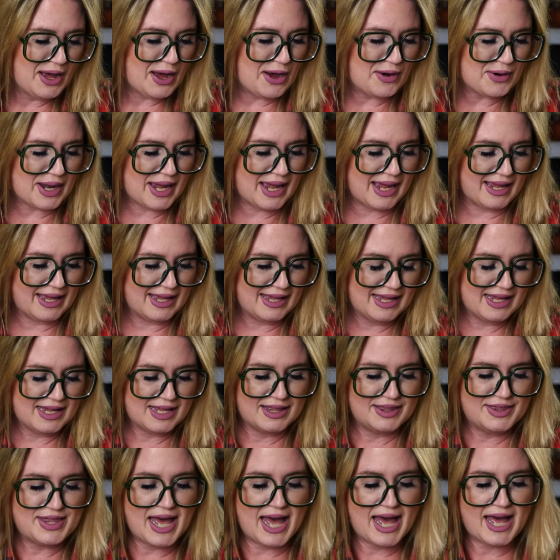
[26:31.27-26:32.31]
Okay,
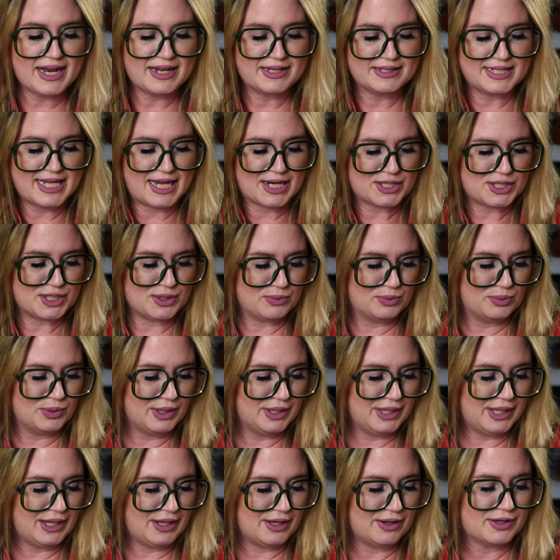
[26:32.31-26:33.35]
that is actually
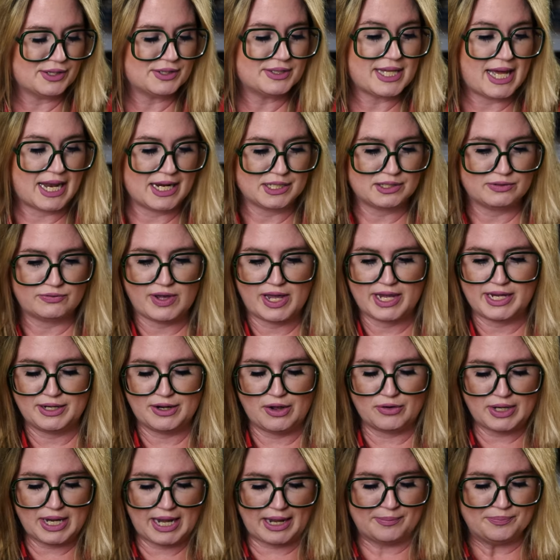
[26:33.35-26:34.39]
really satisfying.
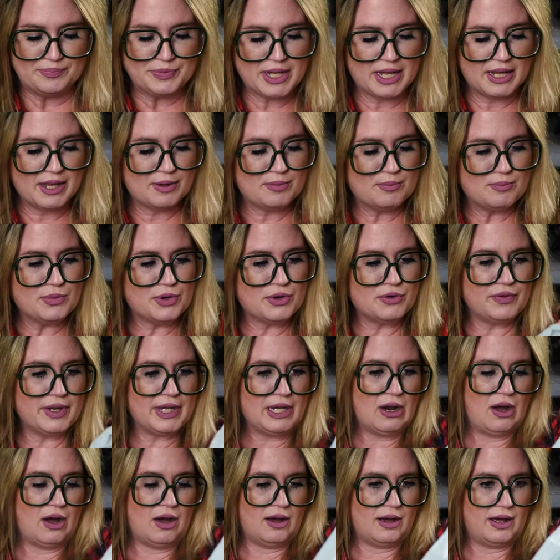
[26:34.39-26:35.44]
Okay,
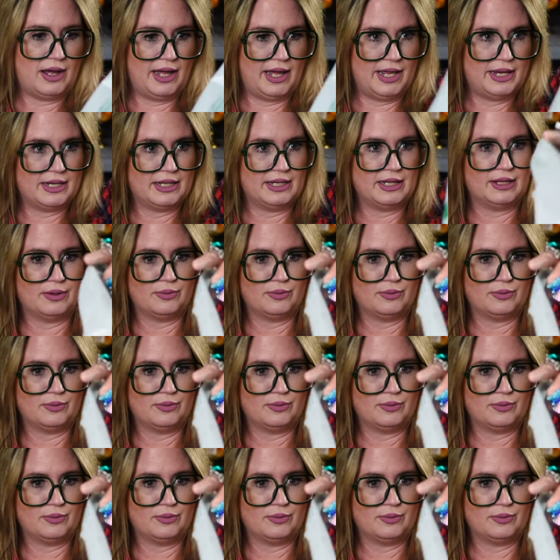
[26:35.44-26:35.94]
moving on.